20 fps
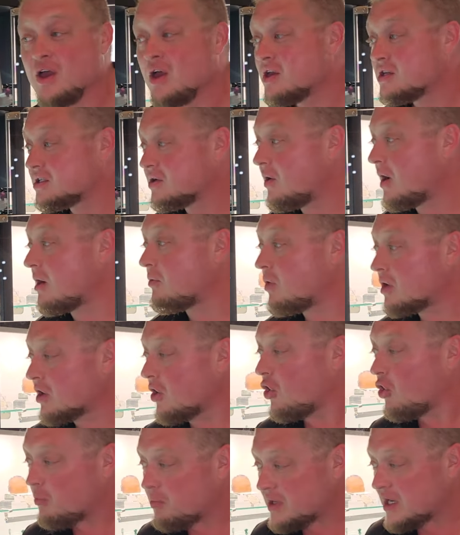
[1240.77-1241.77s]
So I want to
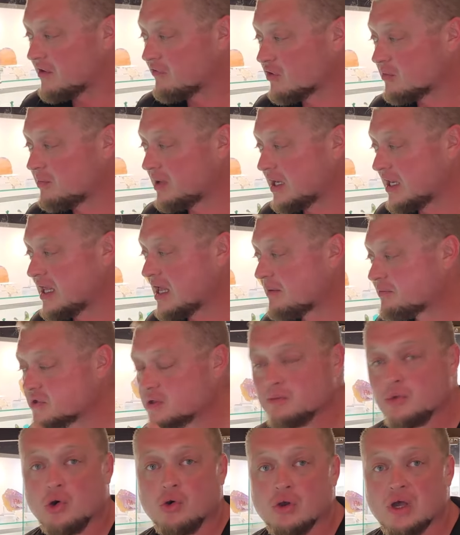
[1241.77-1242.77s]
open everybody up to
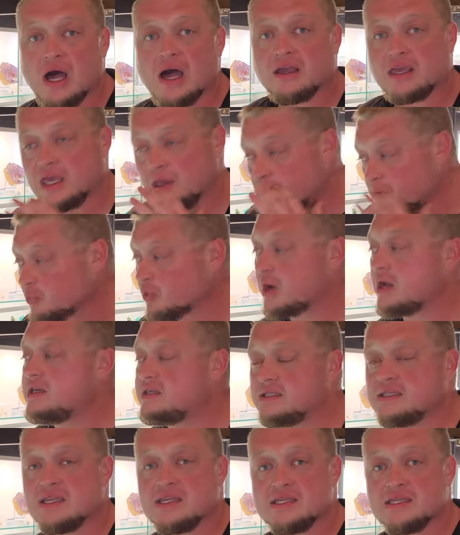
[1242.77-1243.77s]
Mogok,
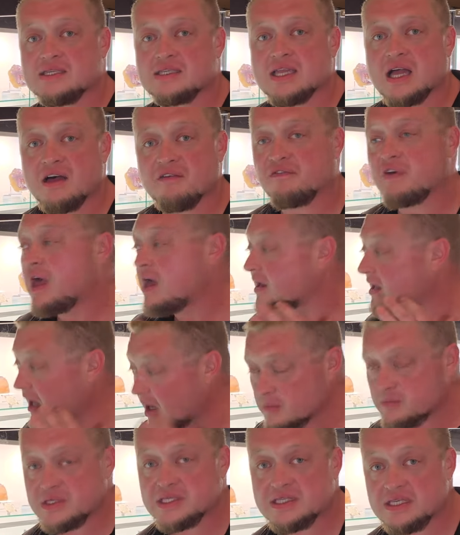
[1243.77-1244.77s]
embrace this stuff,
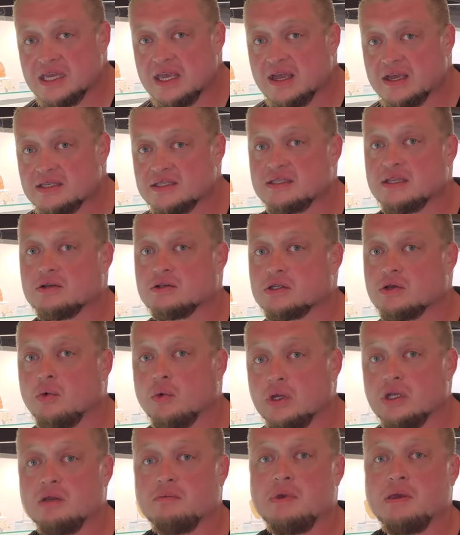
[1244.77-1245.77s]
come see us. There's
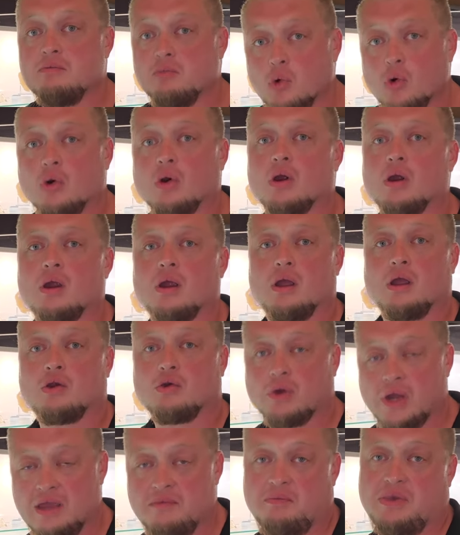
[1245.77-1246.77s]
going to be more
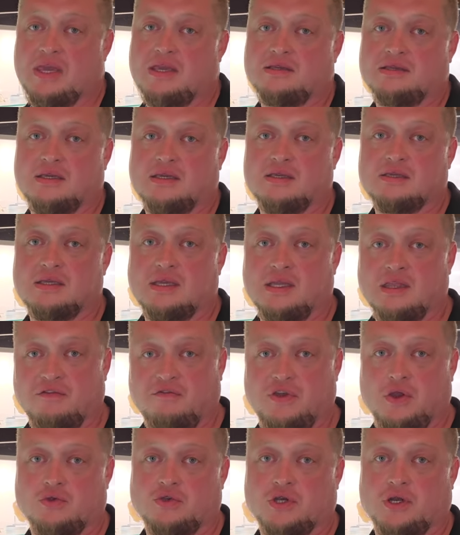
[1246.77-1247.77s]
great pieces in the
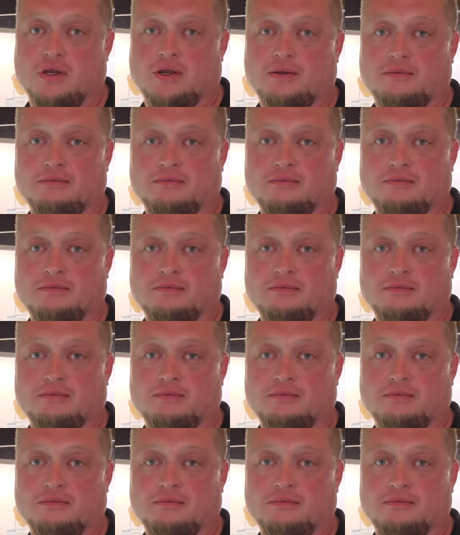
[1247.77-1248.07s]
future.